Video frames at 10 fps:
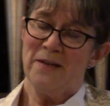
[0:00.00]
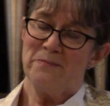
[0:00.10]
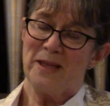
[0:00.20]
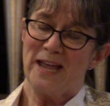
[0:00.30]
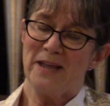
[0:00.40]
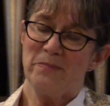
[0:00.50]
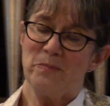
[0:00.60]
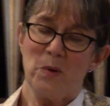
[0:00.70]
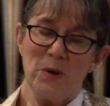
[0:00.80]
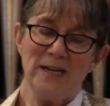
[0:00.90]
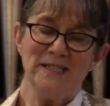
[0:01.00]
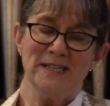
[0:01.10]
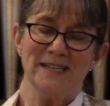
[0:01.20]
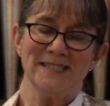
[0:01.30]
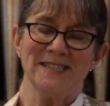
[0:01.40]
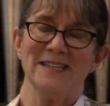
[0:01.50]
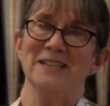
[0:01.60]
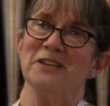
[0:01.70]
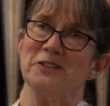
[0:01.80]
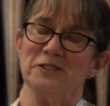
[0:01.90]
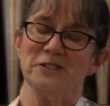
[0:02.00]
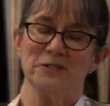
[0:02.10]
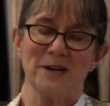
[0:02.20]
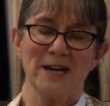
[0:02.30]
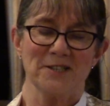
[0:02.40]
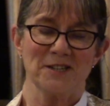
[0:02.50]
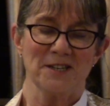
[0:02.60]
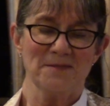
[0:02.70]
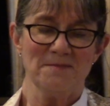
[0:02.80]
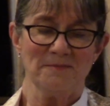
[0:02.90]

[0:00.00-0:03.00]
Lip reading: may point us in a good direction.